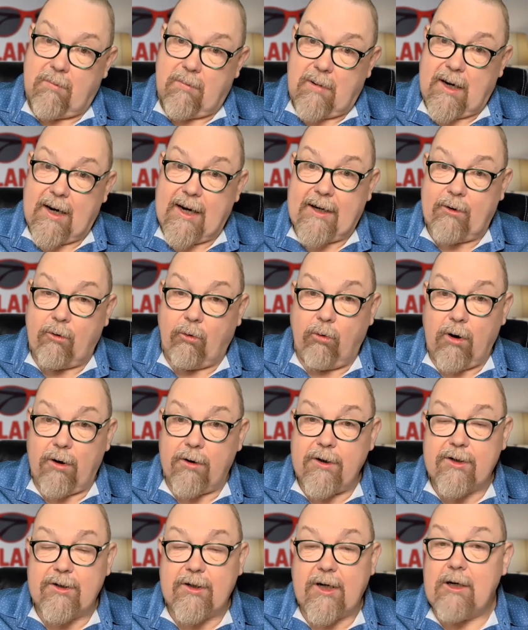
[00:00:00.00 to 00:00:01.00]
In all
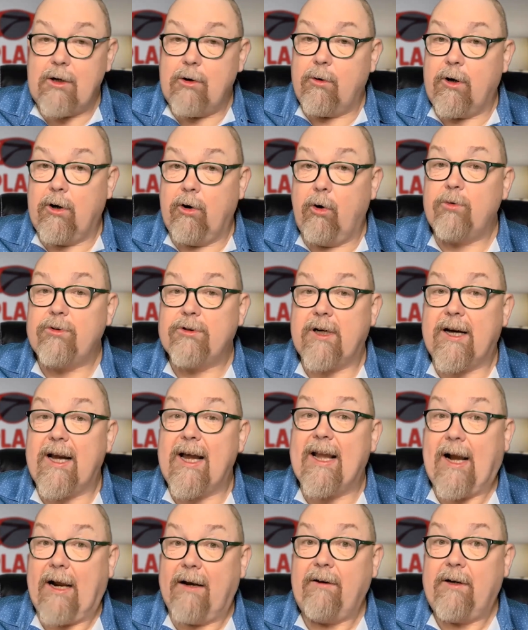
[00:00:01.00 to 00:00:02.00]
honesty, you can also
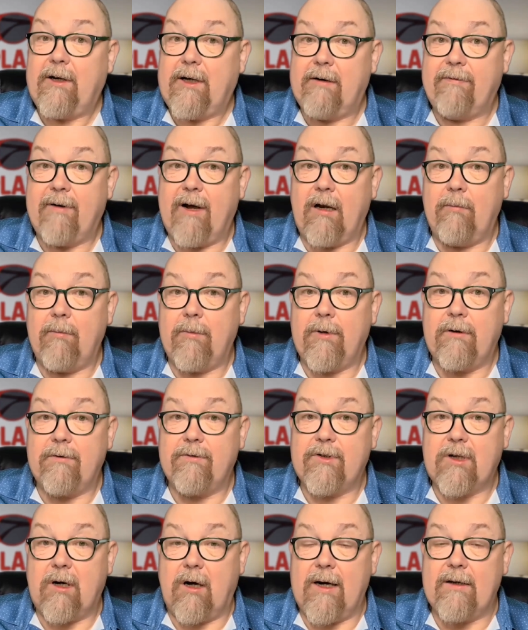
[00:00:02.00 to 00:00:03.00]
get an underdevelopment of
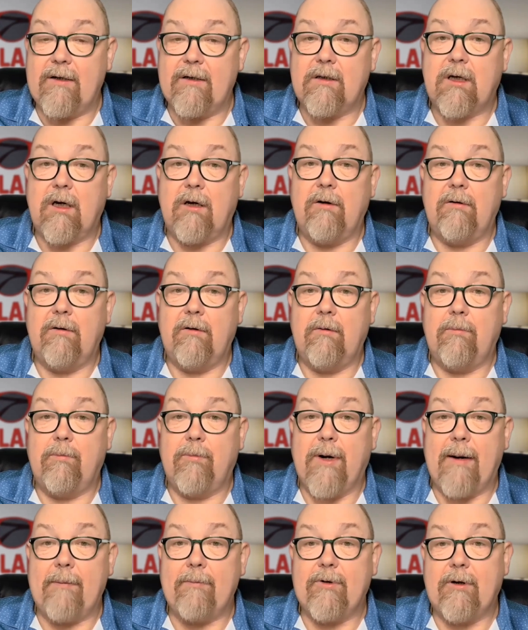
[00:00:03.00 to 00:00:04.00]
site. So
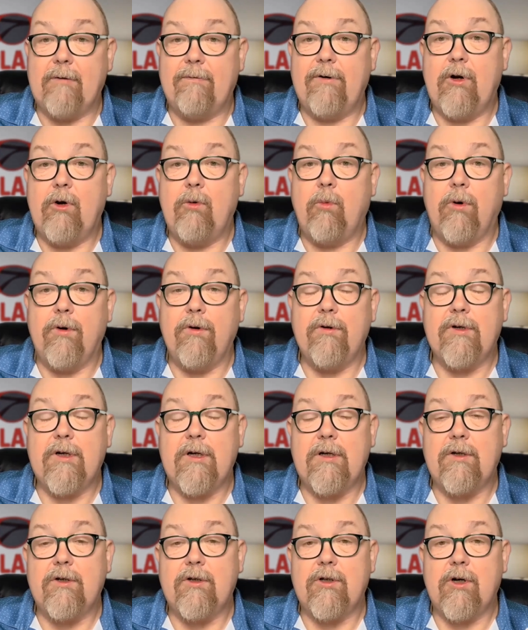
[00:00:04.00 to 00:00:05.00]
perhaps if you
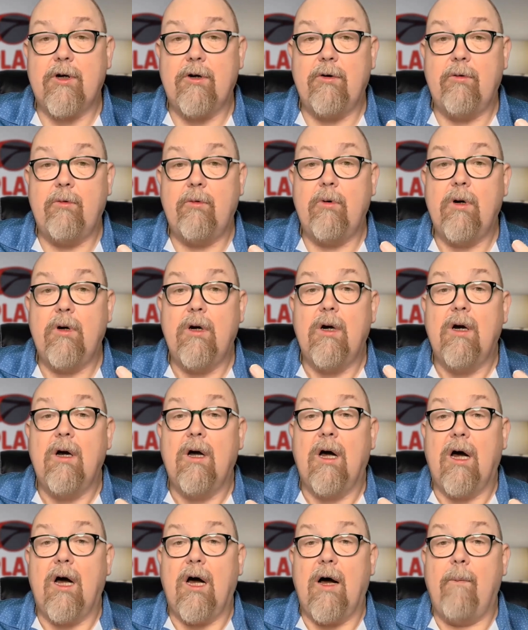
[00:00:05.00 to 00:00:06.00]
wanted to,
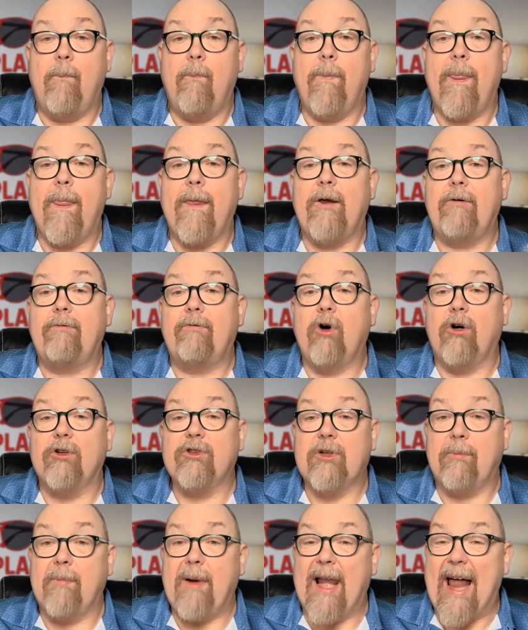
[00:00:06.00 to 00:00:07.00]
you've got
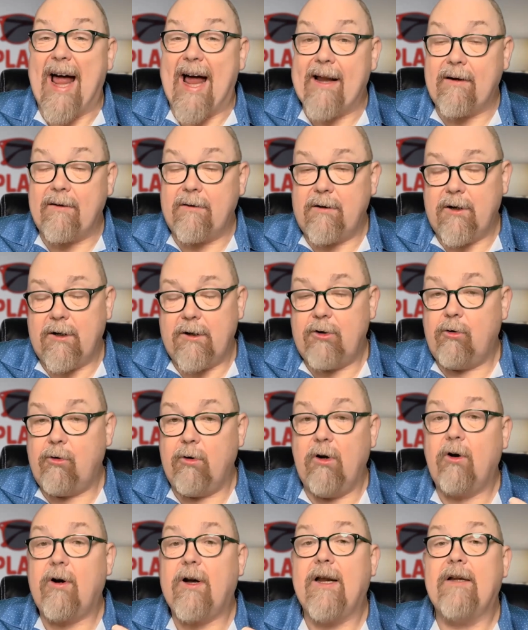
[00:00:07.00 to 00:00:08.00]
some land that you're
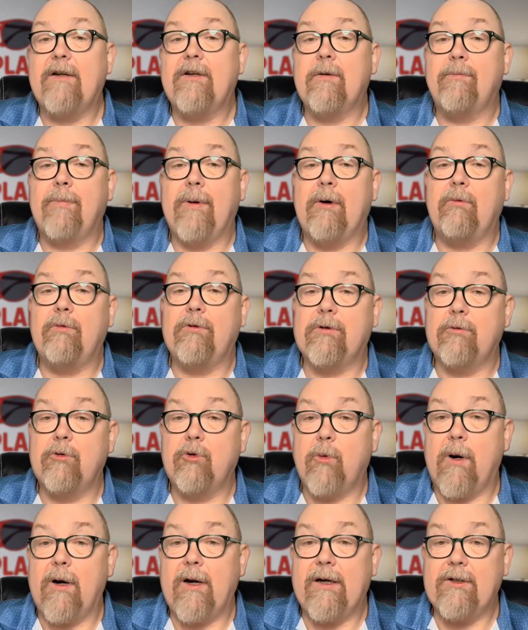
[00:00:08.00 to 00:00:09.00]
looking to build some
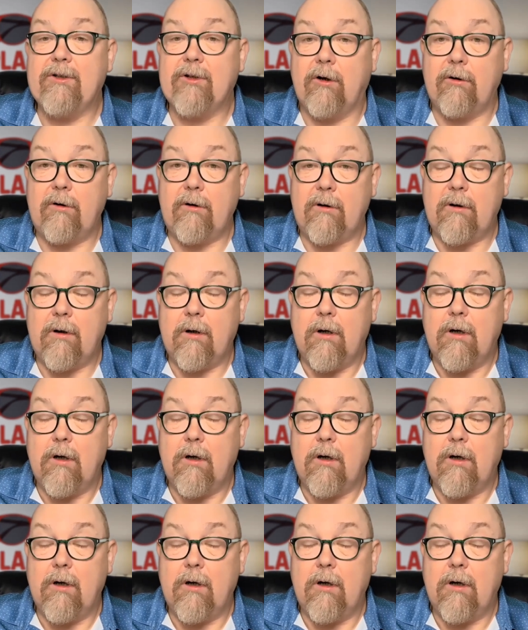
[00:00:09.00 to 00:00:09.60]
dwellings on,